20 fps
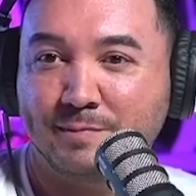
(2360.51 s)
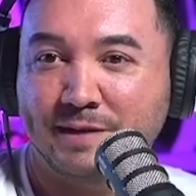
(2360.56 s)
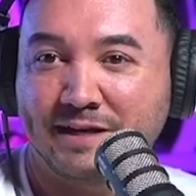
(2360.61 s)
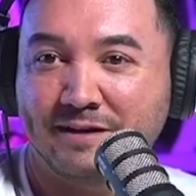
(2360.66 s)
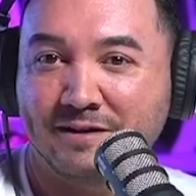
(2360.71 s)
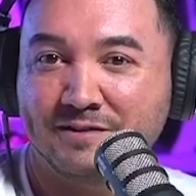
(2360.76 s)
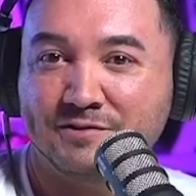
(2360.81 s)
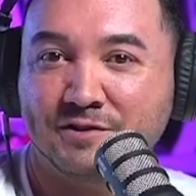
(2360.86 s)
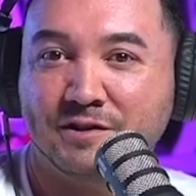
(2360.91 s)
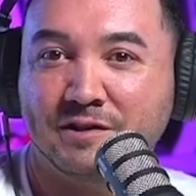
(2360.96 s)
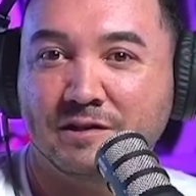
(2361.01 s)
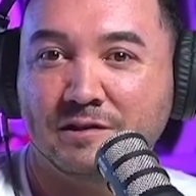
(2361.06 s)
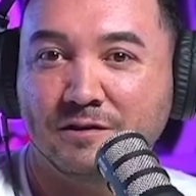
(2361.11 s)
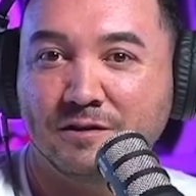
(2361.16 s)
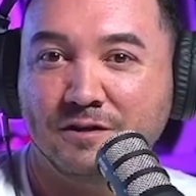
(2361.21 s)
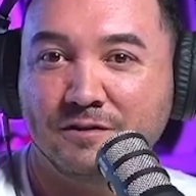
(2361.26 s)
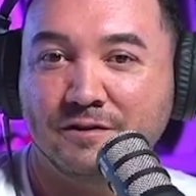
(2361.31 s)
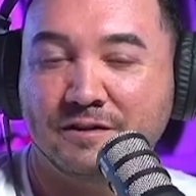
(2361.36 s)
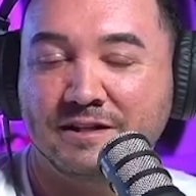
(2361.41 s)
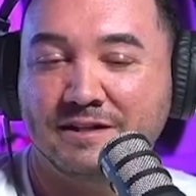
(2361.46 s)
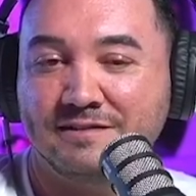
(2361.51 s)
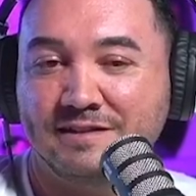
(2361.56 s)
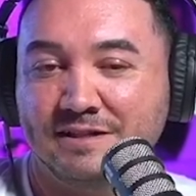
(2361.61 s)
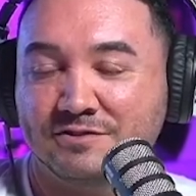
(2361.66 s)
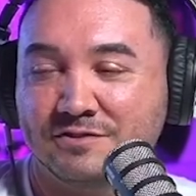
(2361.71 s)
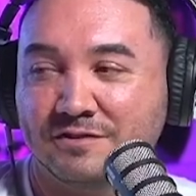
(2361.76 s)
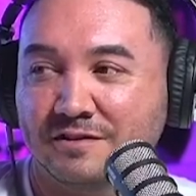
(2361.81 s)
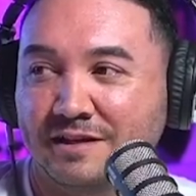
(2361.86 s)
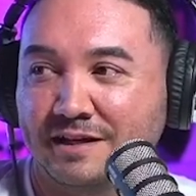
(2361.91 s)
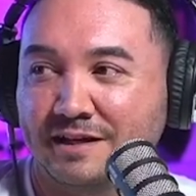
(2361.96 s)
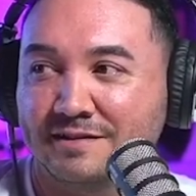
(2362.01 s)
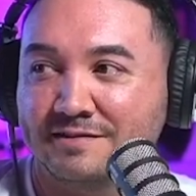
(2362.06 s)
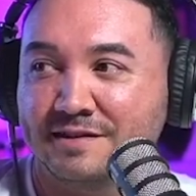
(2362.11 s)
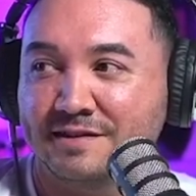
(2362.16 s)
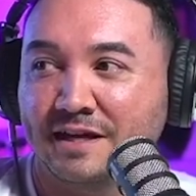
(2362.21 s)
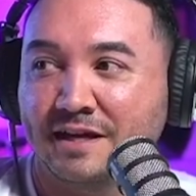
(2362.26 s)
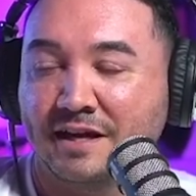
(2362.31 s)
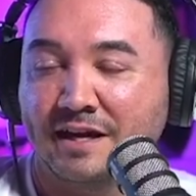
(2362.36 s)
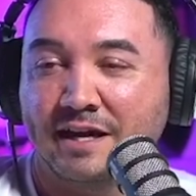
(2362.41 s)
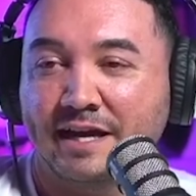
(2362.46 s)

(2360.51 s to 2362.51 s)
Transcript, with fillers: parents are going to learn, they're going to teach their kids.